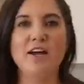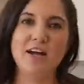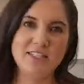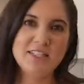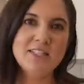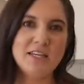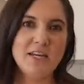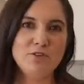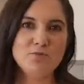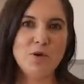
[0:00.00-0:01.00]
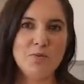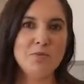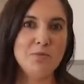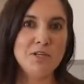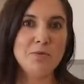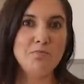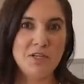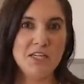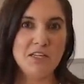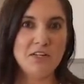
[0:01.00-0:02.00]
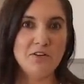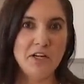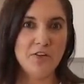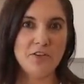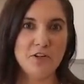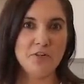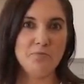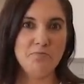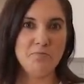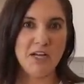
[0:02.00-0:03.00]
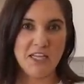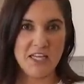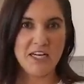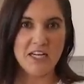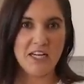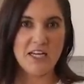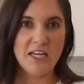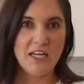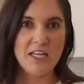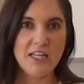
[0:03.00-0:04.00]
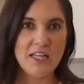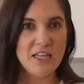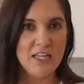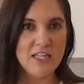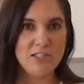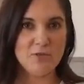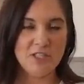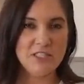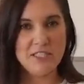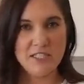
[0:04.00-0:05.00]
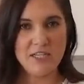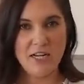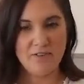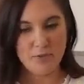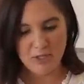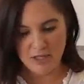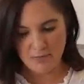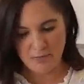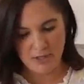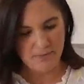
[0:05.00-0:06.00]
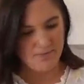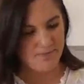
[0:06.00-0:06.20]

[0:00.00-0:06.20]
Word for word: know, I did think I was probably being a little healthier by getting this because it didn't have to be, but